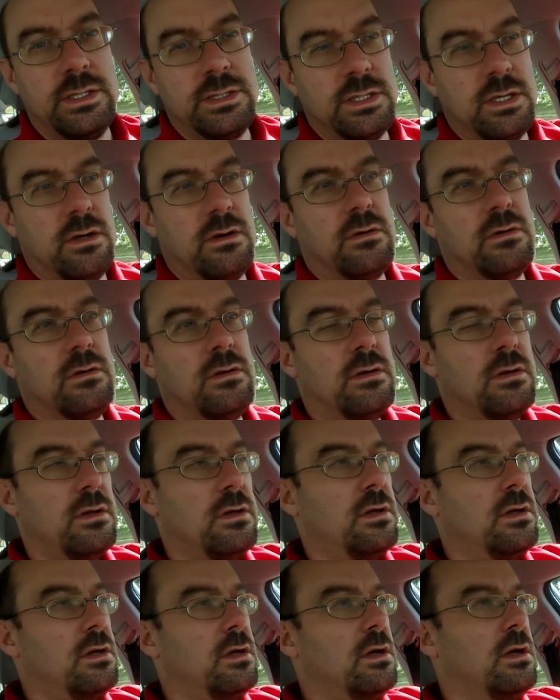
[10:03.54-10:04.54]
so.
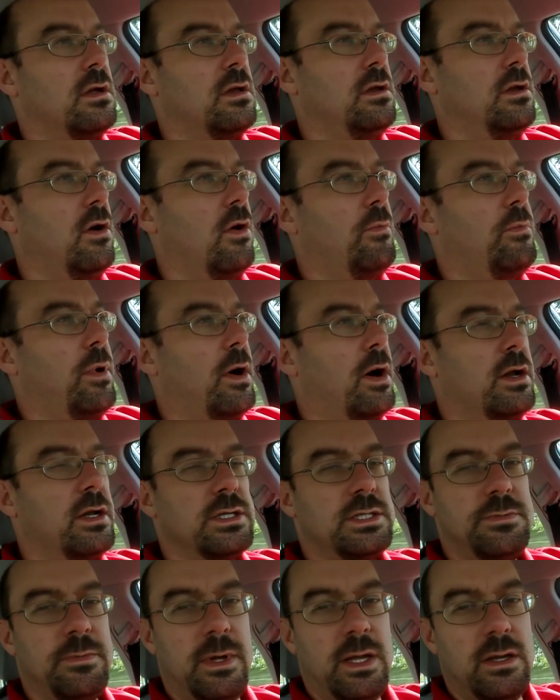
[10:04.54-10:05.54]
No
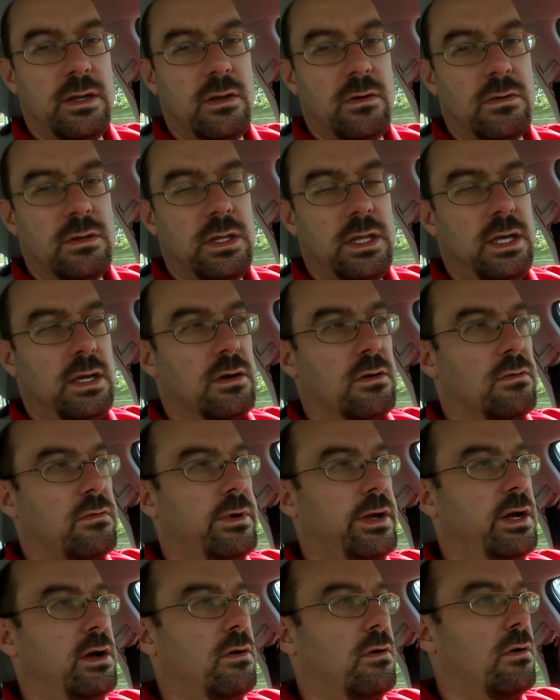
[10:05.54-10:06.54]
punishment, no legal
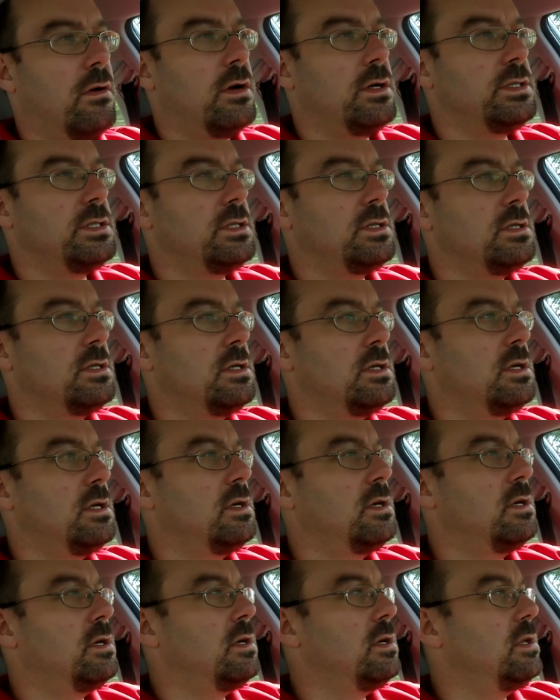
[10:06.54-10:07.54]
recourse,
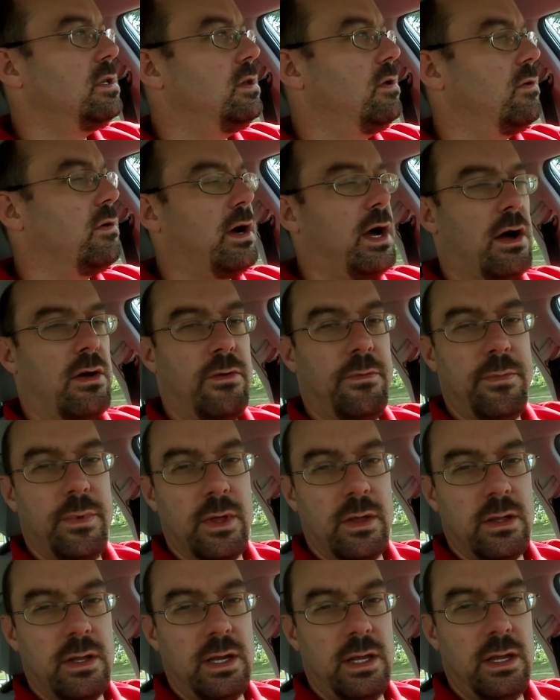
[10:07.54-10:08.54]
no
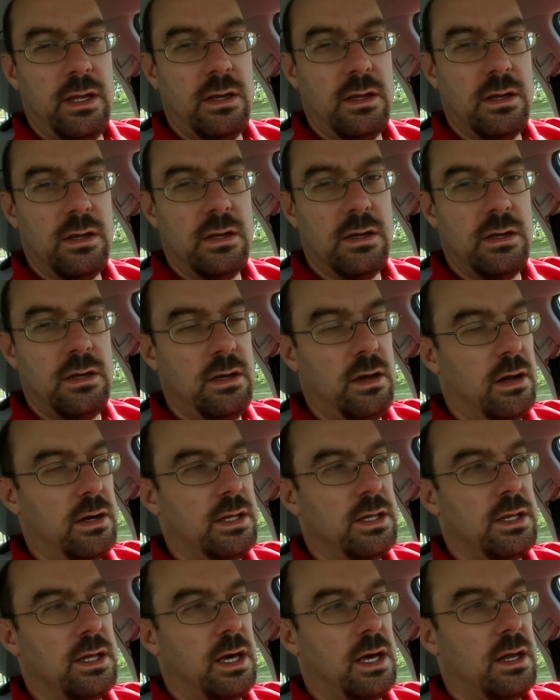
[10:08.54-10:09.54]
accountability, none
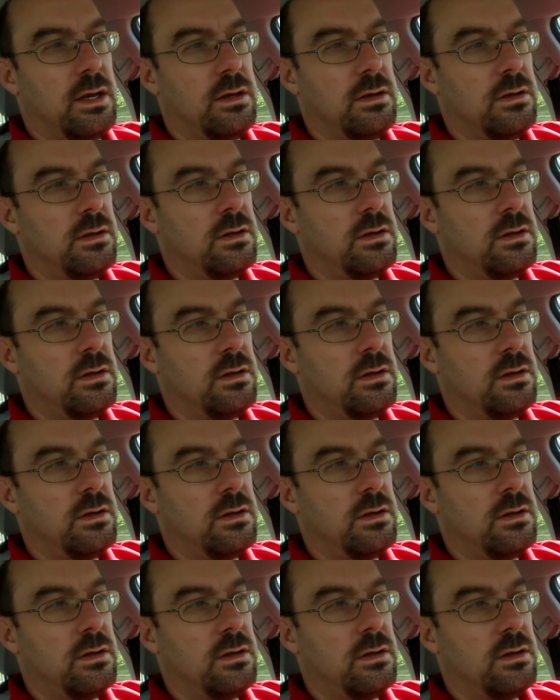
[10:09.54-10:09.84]
of that.